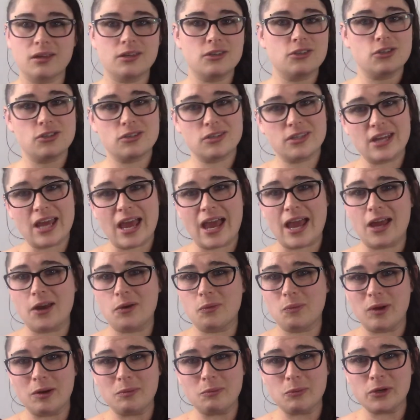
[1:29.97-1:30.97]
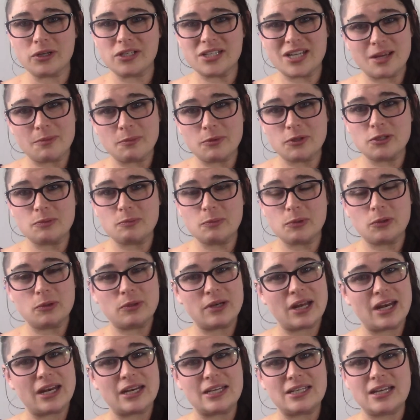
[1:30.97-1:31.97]
just add 1 more
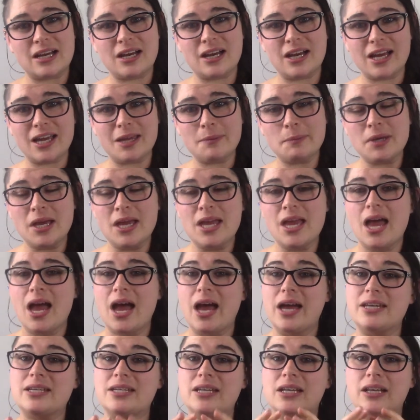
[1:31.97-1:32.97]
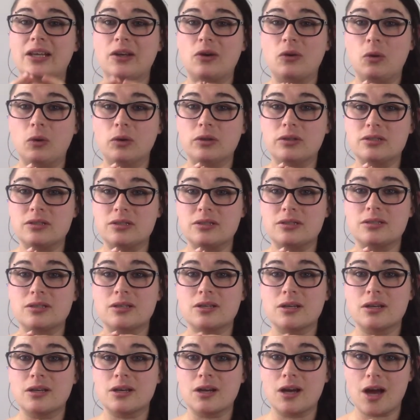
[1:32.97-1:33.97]
tablespoon at a time until it holds
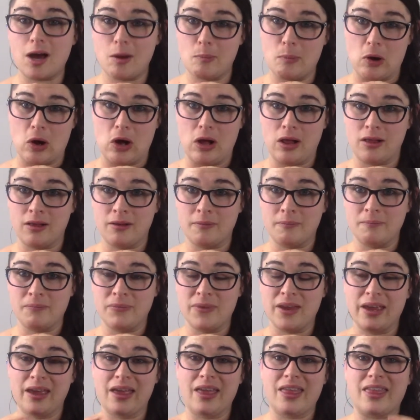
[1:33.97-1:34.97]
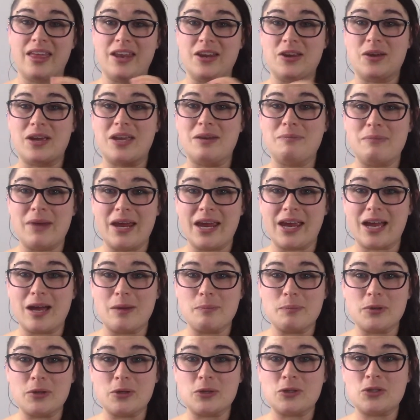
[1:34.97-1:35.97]
a ball. Then you can make
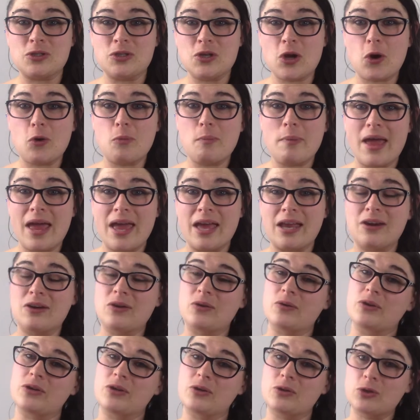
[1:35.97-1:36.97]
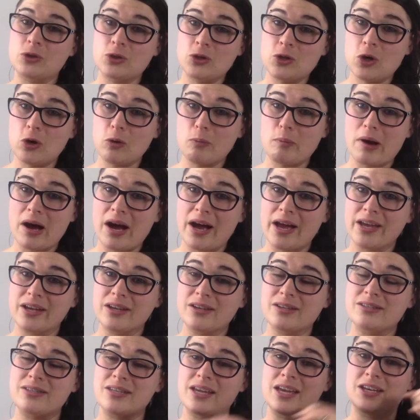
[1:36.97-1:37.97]
up your snowmen or your snow
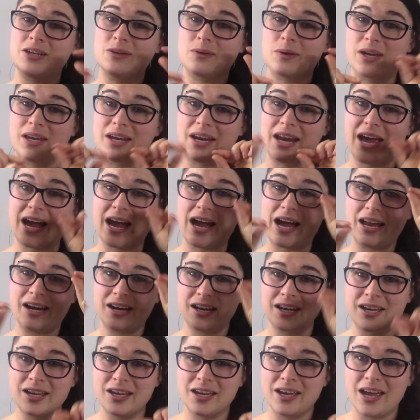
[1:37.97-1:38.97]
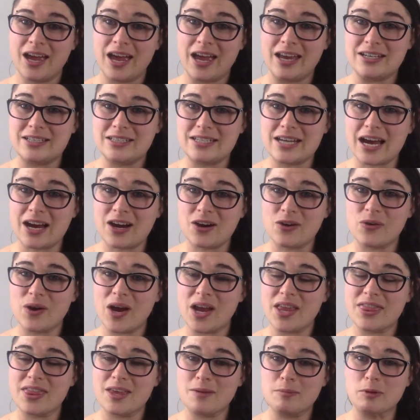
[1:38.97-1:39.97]
piles, and you can add and
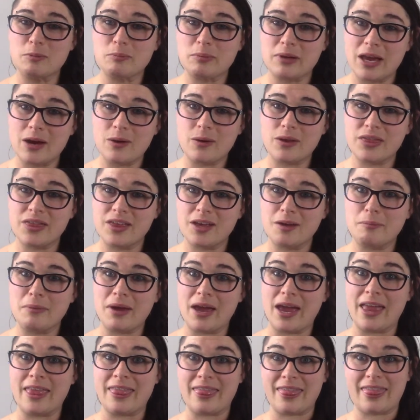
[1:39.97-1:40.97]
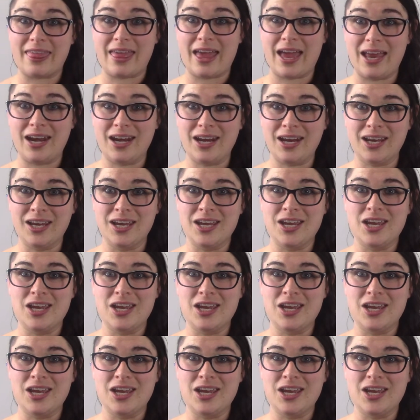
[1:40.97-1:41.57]
decorate them and play with them, and then